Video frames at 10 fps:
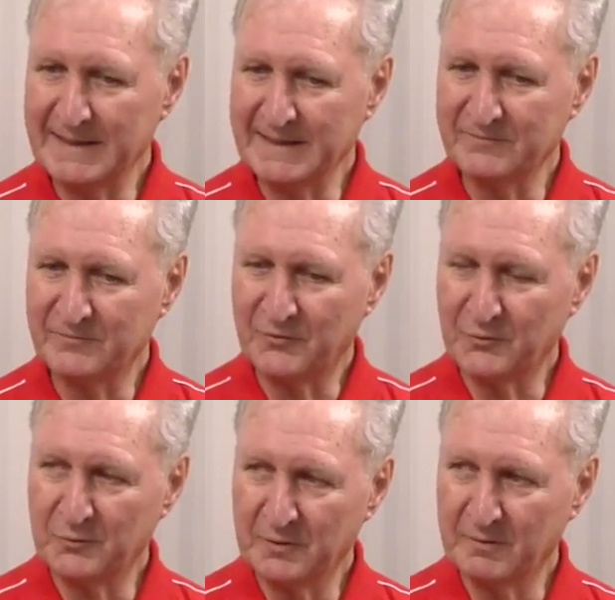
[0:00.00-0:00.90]

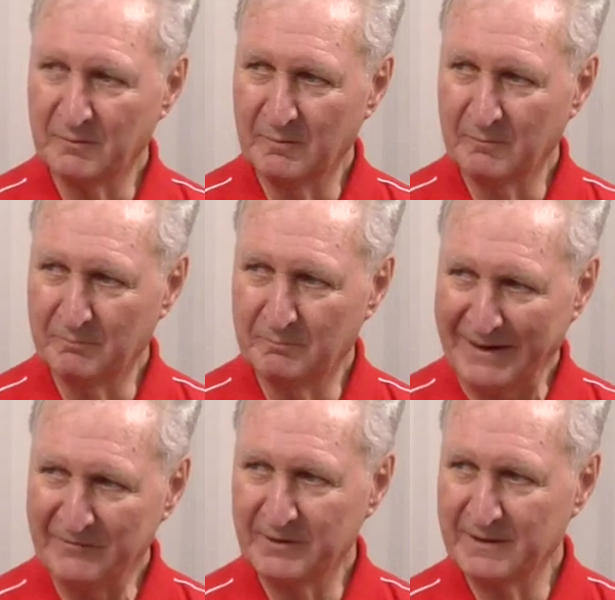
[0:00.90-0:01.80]
into
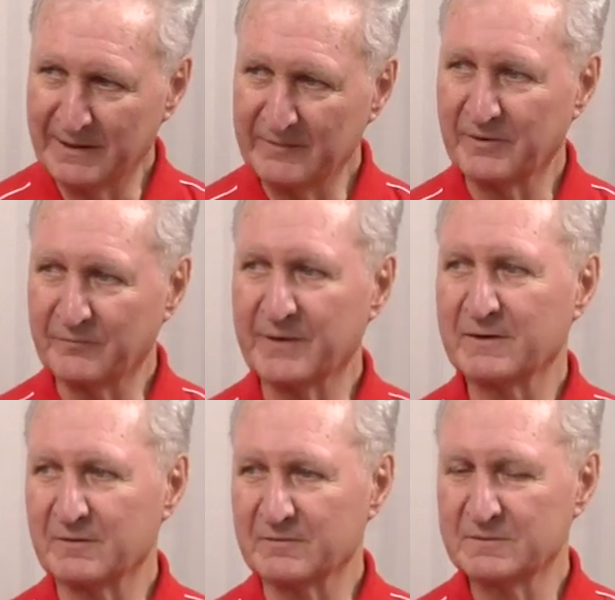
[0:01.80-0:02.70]
battery electric
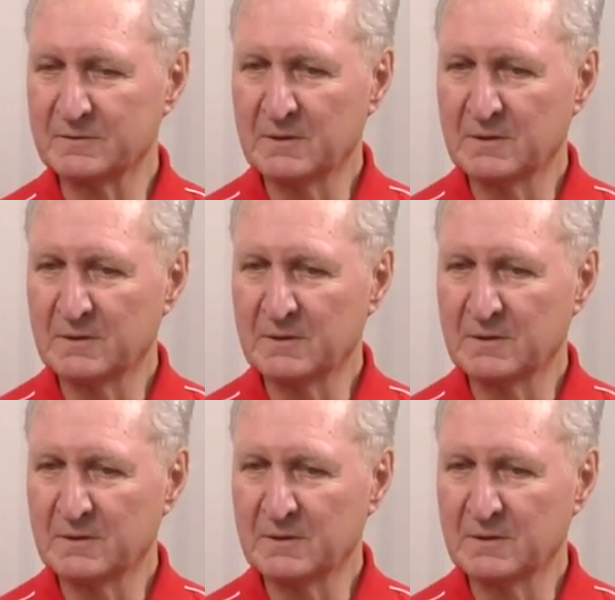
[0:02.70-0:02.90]
vehicles.